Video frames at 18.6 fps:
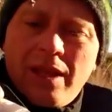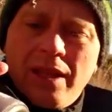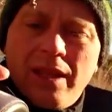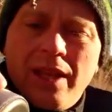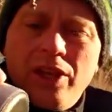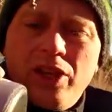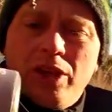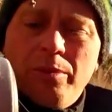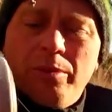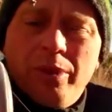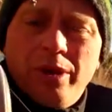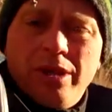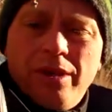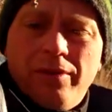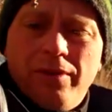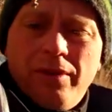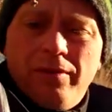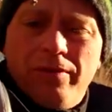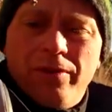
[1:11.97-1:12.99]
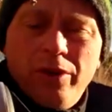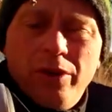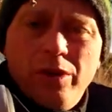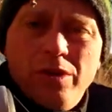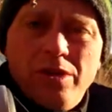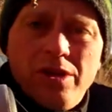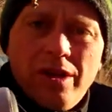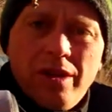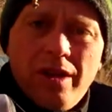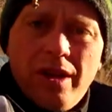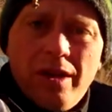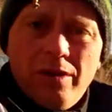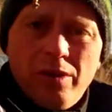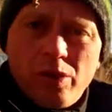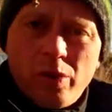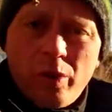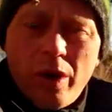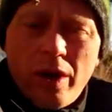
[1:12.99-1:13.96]
then you can put different foods and then
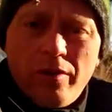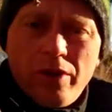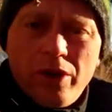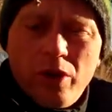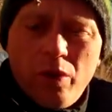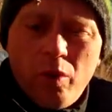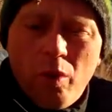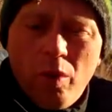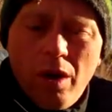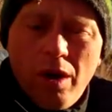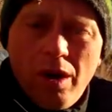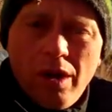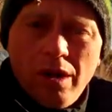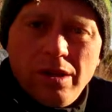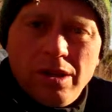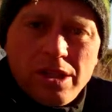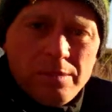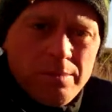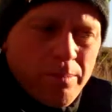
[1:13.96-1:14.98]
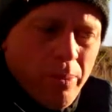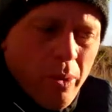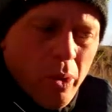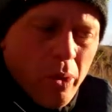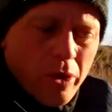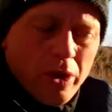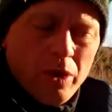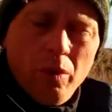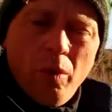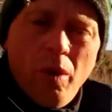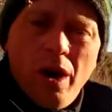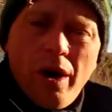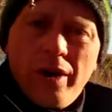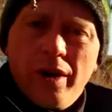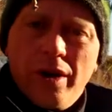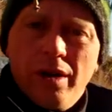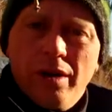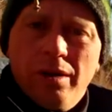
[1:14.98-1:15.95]
just whatever you want, just boil your
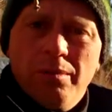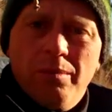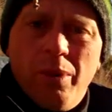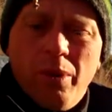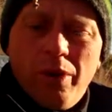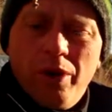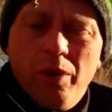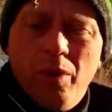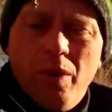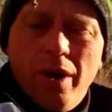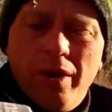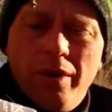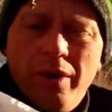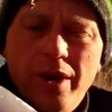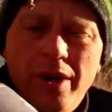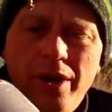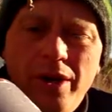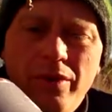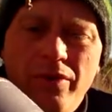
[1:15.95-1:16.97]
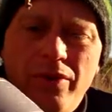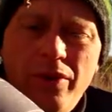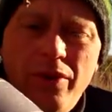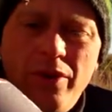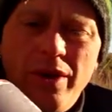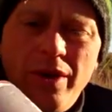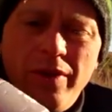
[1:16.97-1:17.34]
water and pour your water into your food.